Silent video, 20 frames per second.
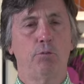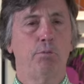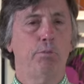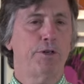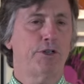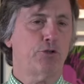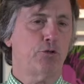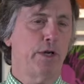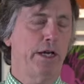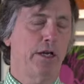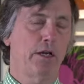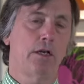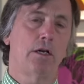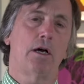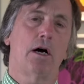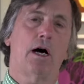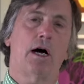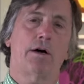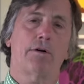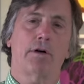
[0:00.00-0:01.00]
between
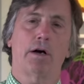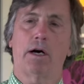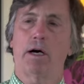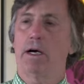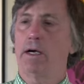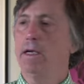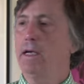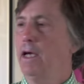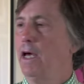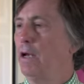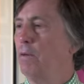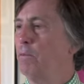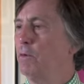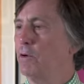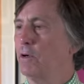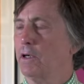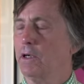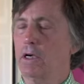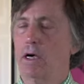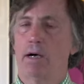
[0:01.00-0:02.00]
Nara and
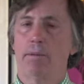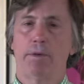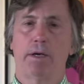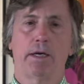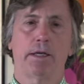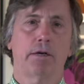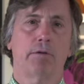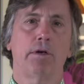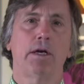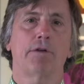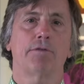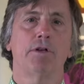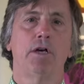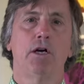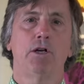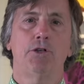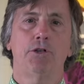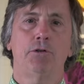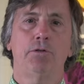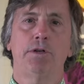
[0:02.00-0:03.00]
Murakami, I think we have
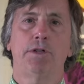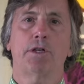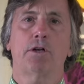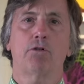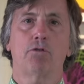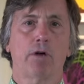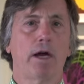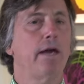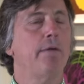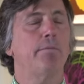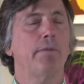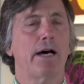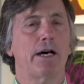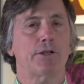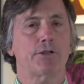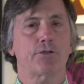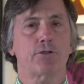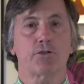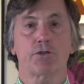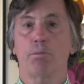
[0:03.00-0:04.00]
two of the great
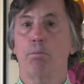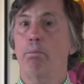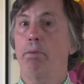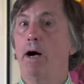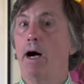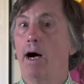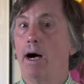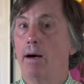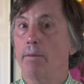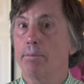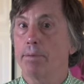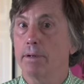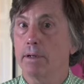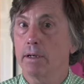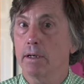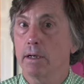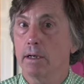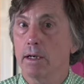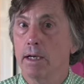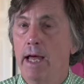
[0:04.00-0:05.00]
masters of pop
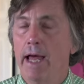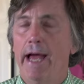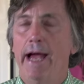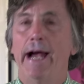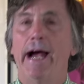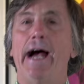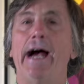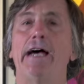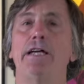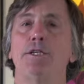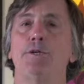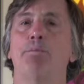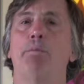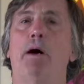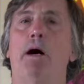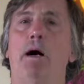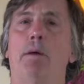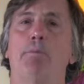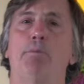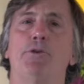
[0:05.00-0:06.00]
as
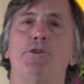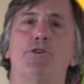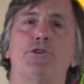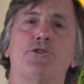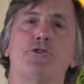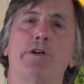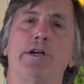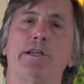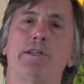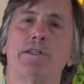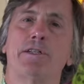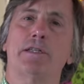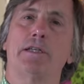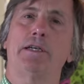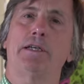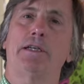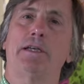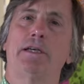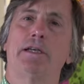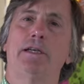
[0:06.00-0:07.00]
pop was
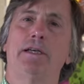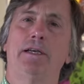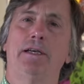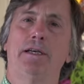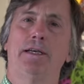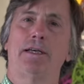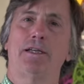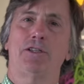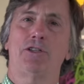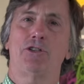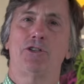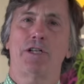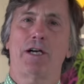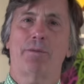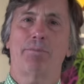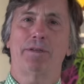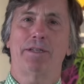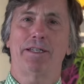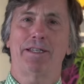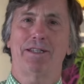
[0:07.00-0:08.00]
translated into
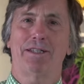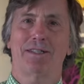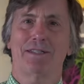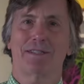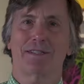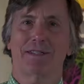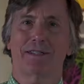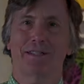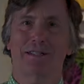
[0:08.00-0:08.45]
Japanese.